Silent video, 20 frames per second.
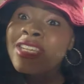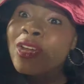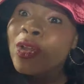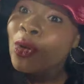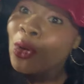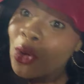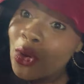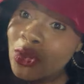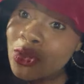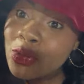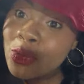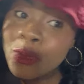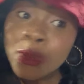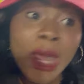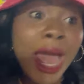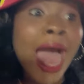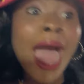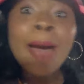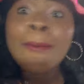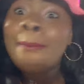clothes,
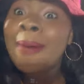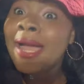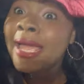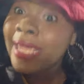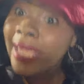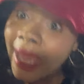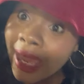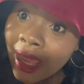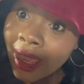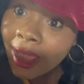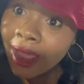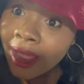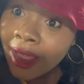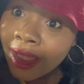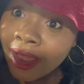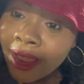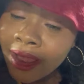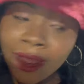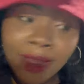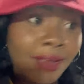abaya,
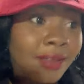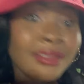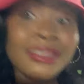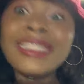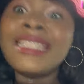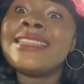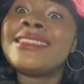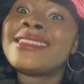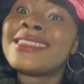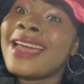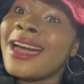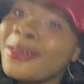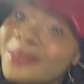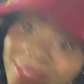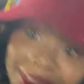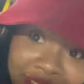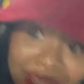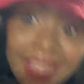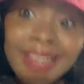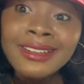
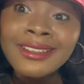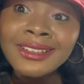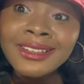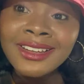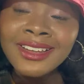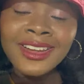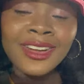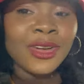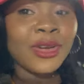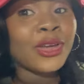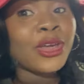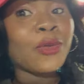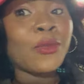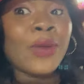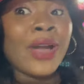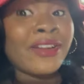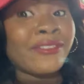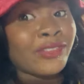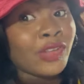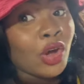discounted. Okay, we
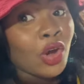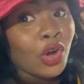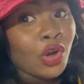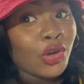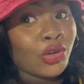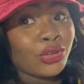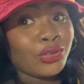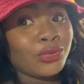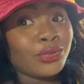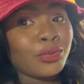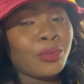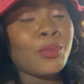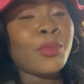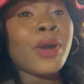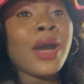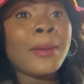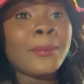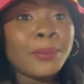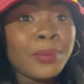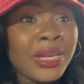have not gone.
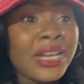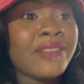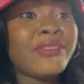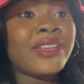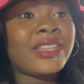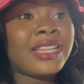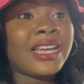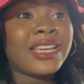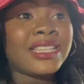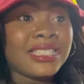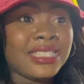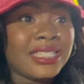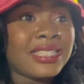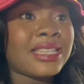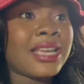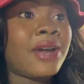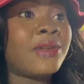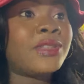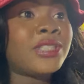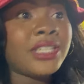But I'm believing that it's
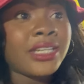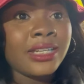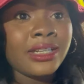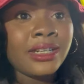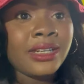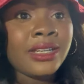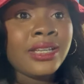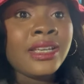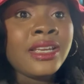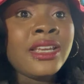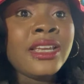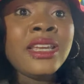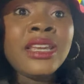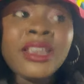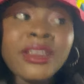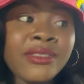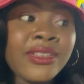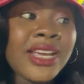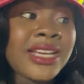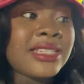discounted.
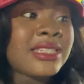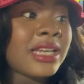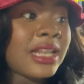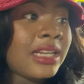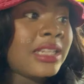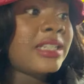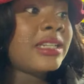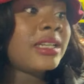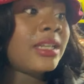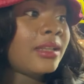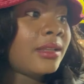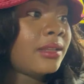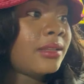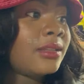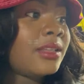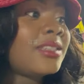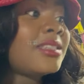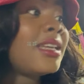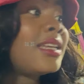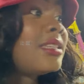if they are selling
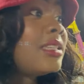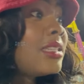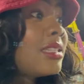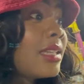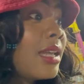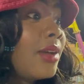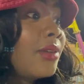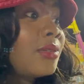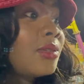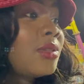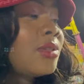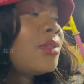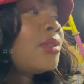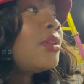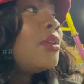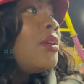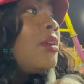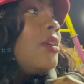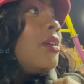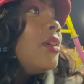it. They said discount.
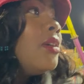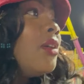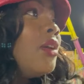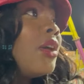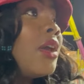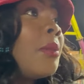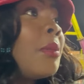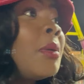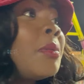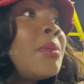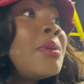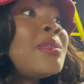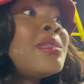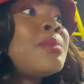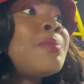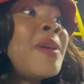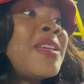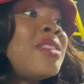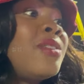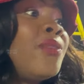Okay, maybe
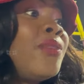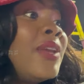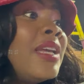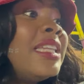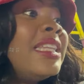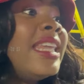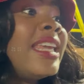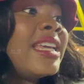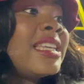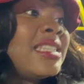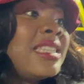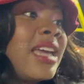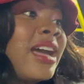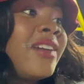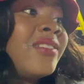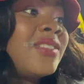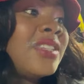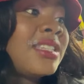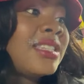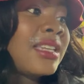specific days they
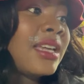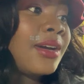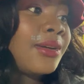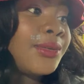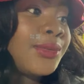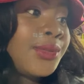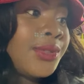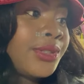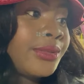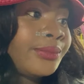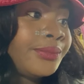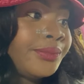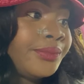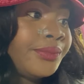have discount.